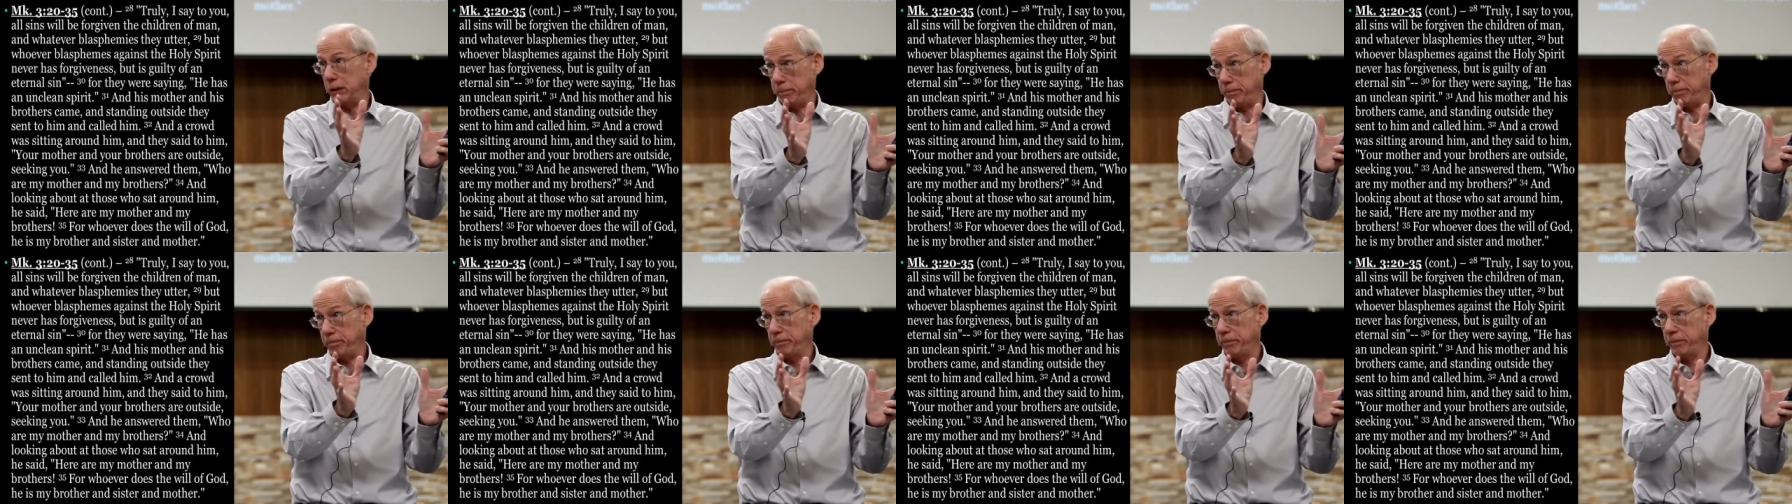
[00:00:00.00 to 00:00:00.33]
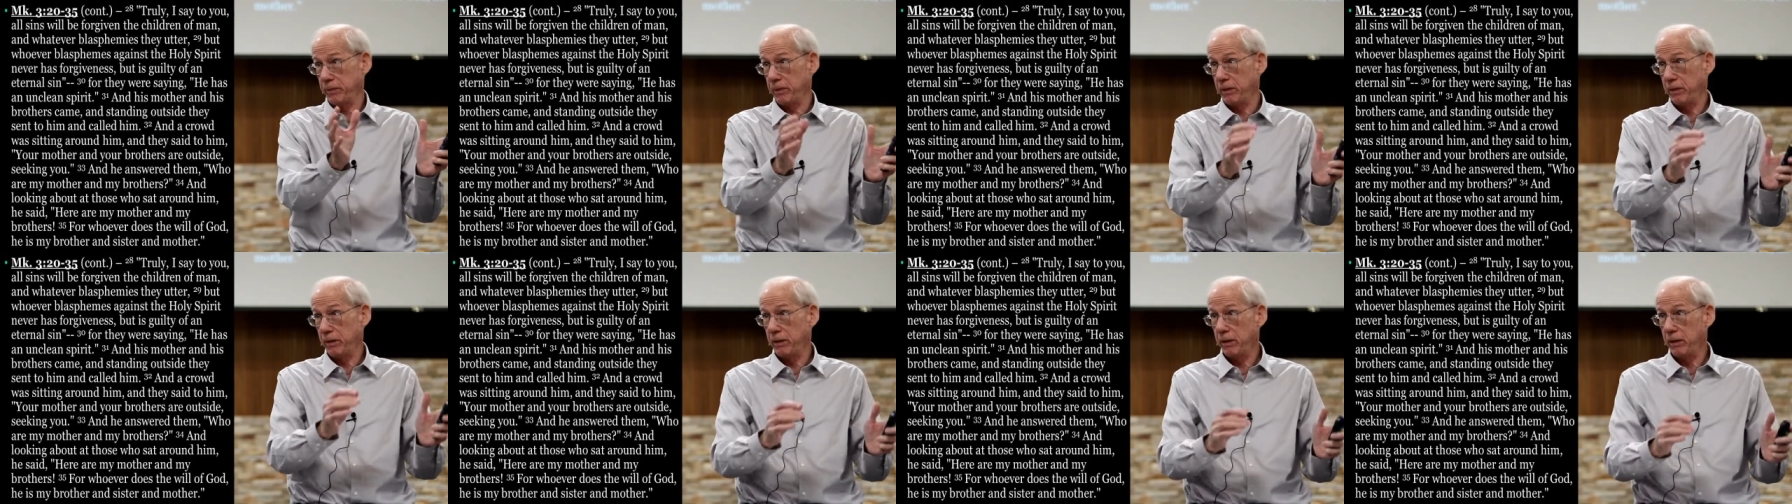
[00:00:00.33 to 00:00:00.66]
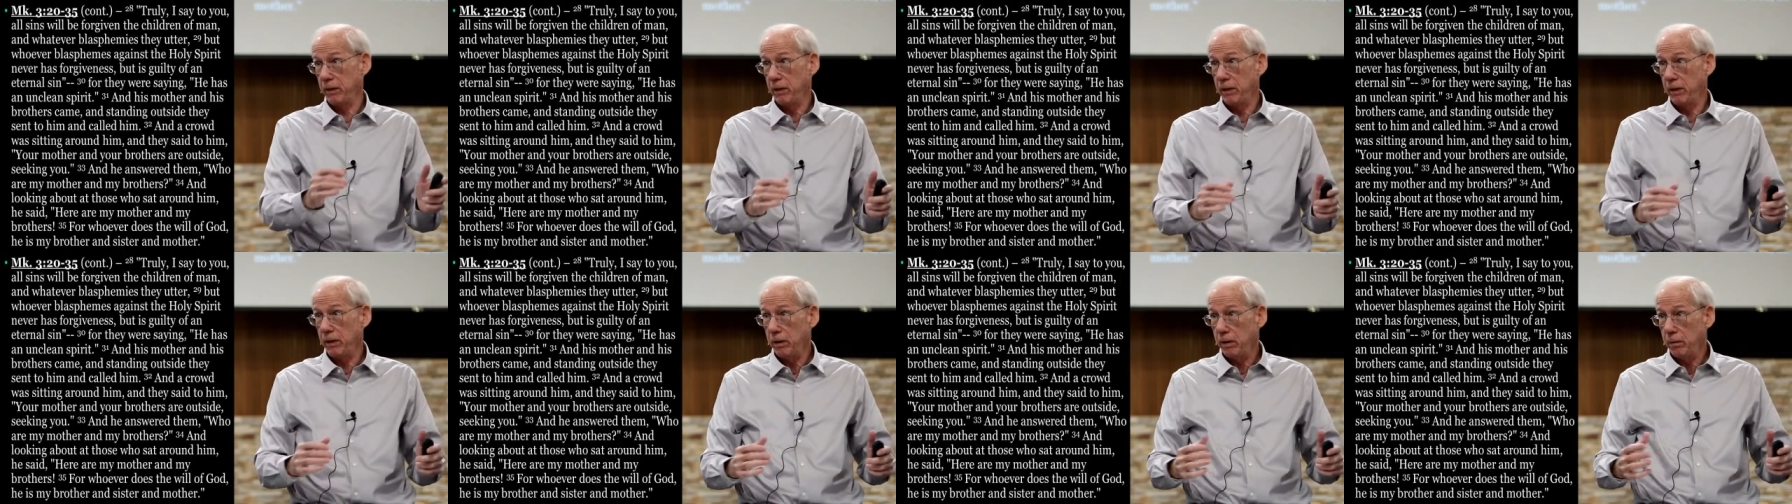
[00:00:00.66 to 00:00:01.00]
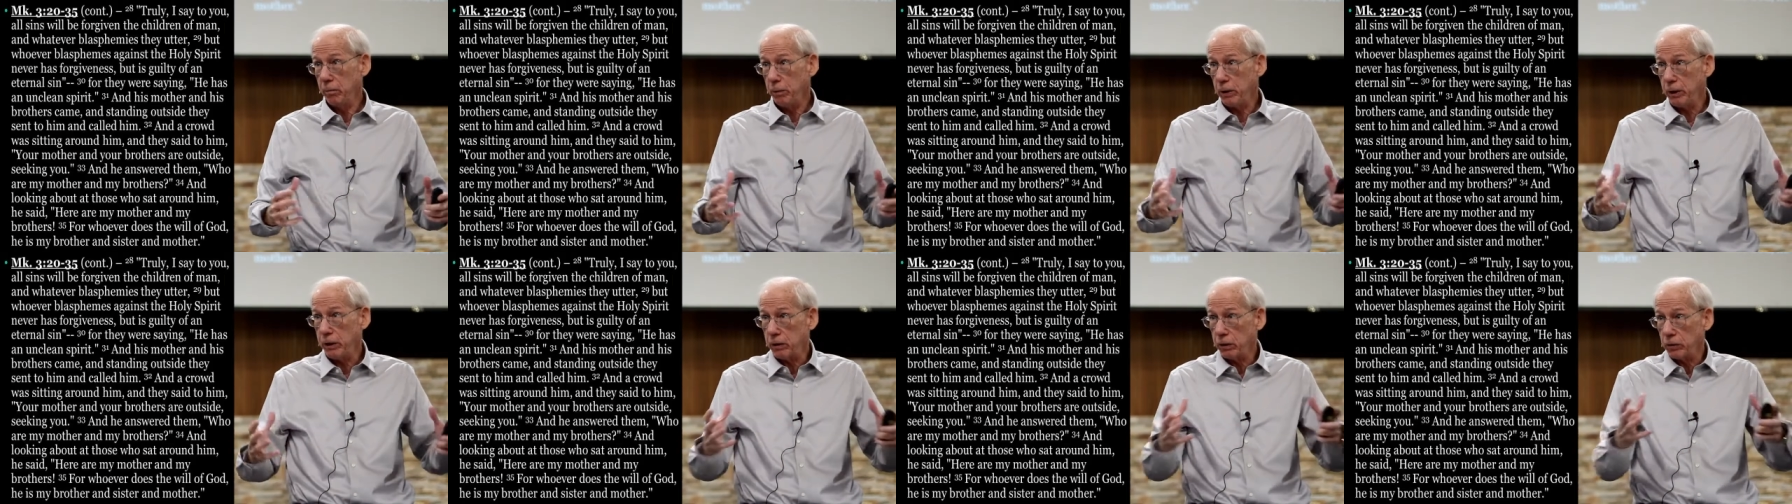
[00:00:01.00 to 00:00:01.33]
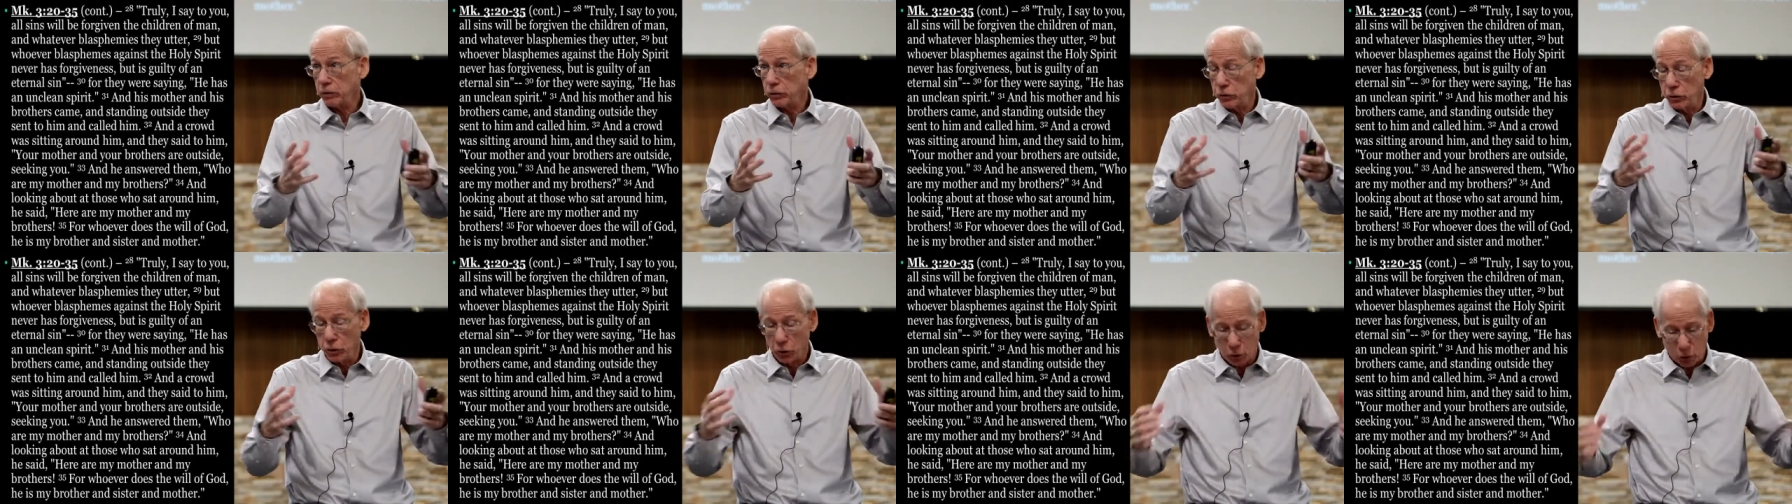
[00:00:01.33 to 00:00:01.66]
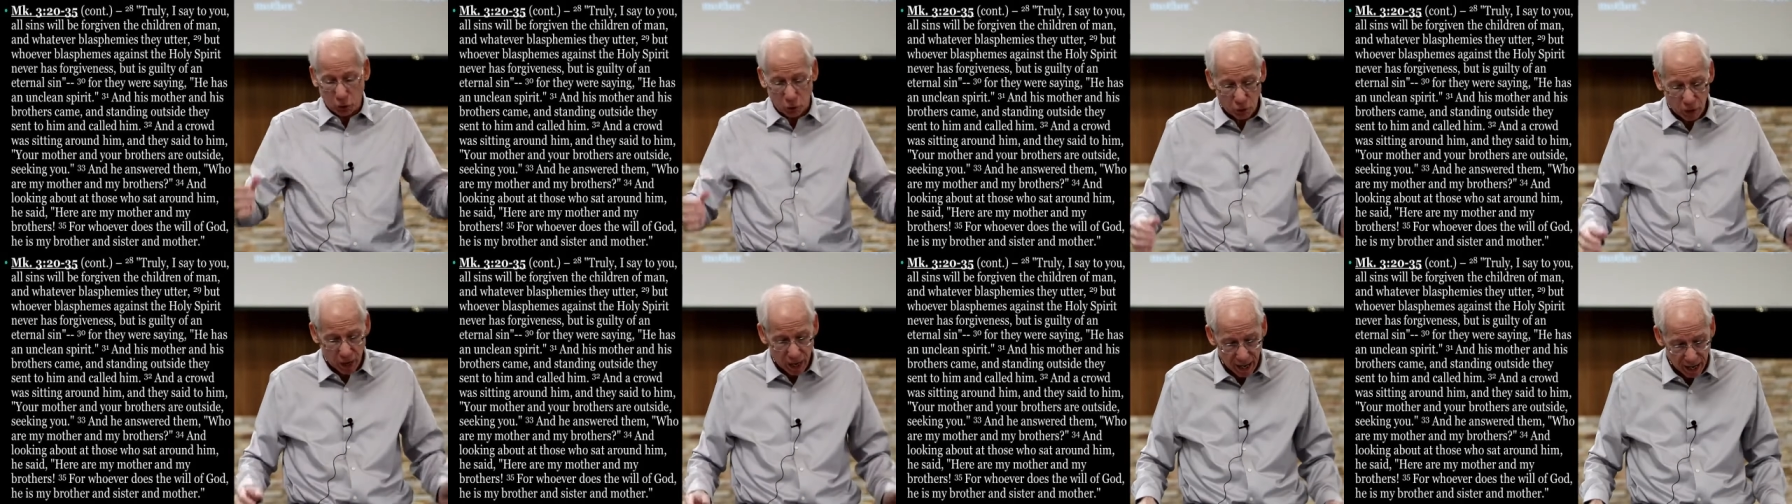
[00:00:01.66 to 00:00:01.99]
him, because the
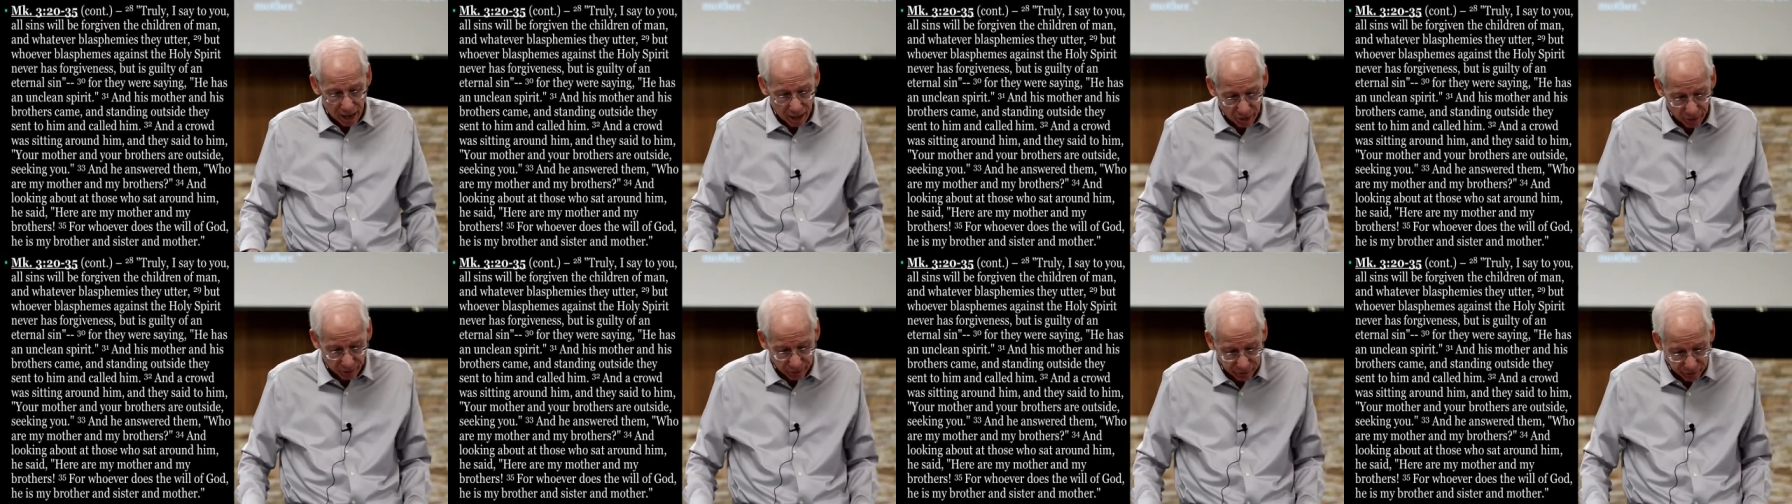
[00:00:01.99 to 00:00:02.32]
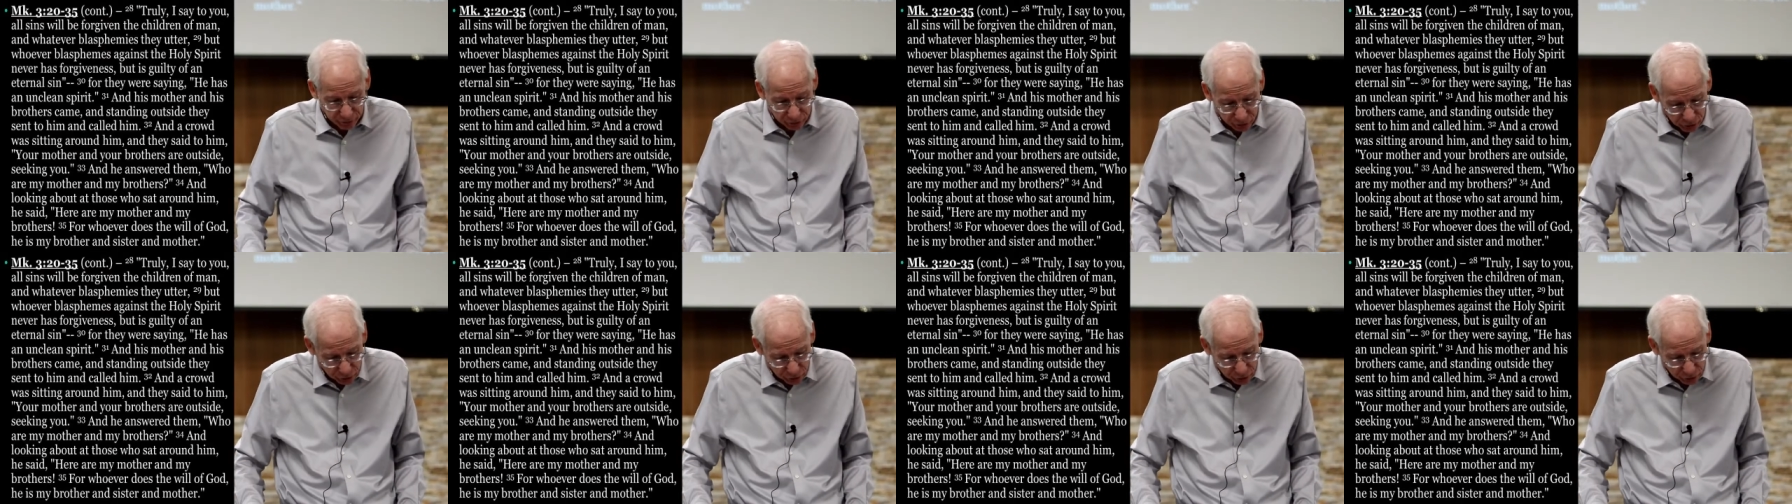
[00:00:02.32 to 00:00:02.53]
crowd